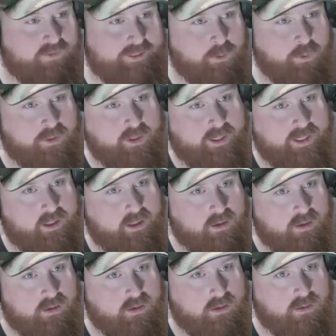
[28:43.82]
you think
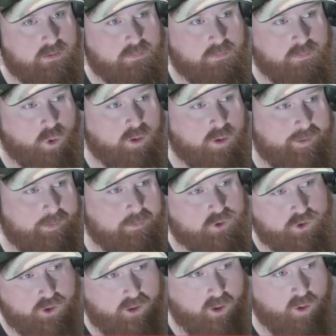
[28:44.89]
more people
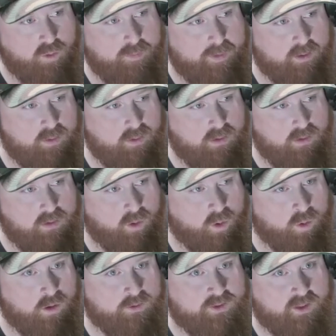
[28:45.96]
should know about,
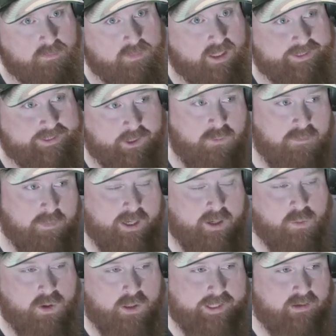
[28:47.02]
or something that you might
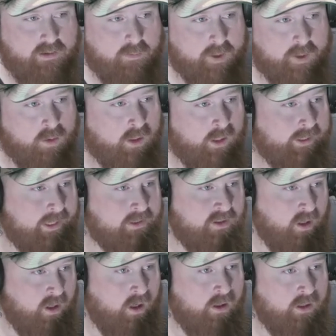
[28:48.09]
want to hear about. Like as
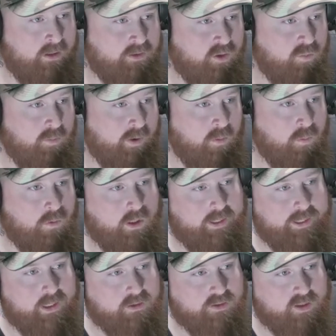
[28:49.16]
an artist, you might want to
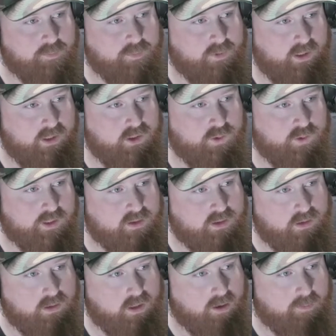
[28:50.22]
hear something
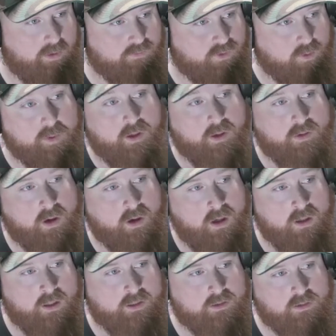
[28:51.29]
interesting coming from another
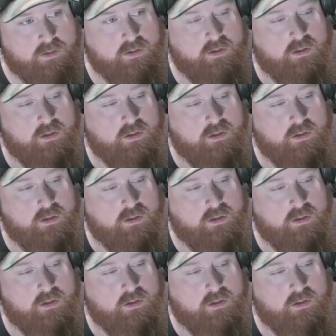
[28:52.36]
artist.